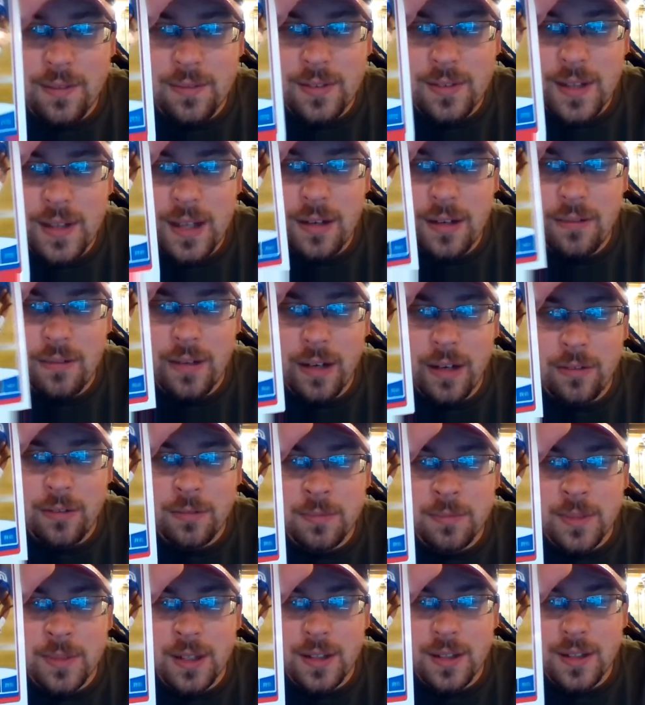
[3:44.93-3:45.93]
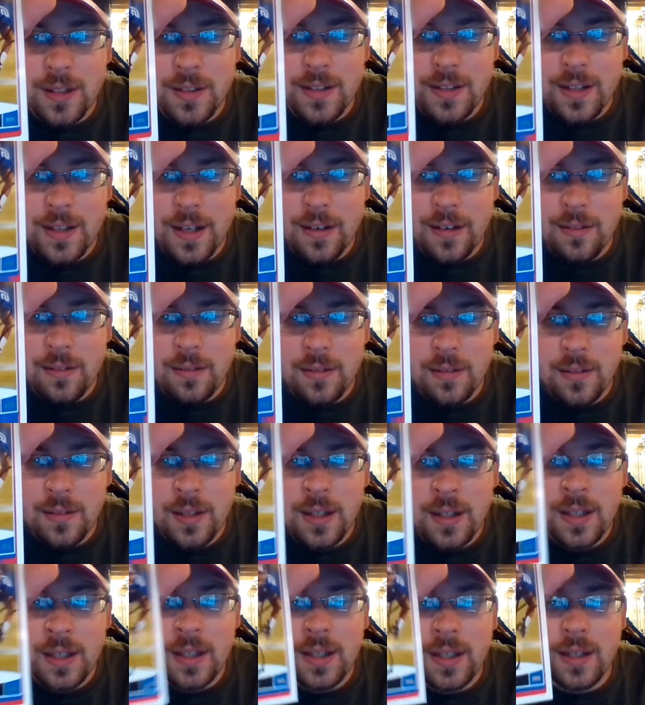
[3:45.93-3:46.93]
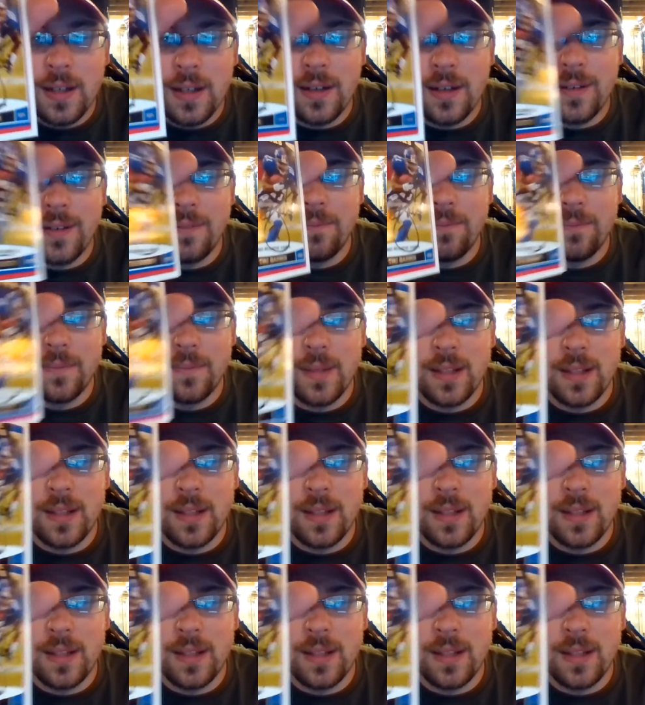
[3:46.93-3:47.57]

away from cards now. As